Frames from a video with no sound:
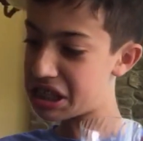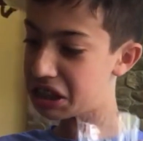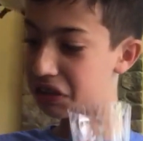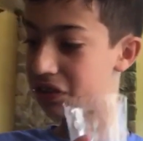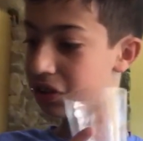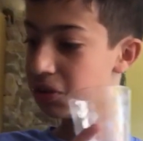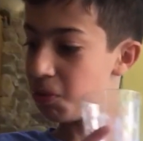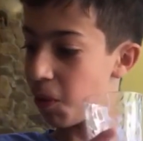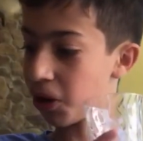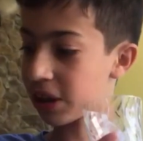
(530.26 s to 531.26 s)
glue,
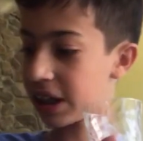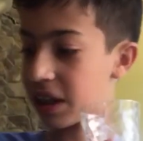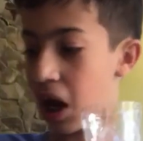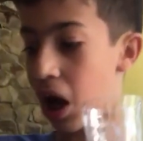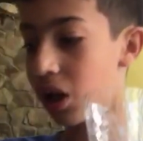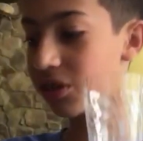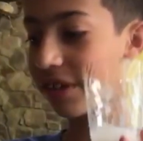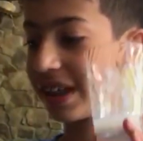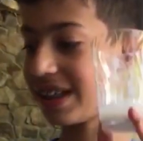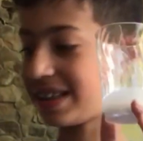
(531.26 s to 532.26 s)
water, and
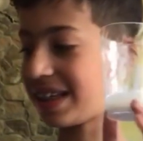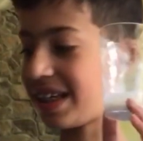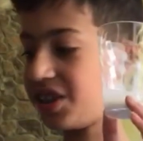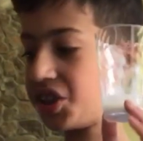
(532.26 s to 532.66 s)
colorant is in.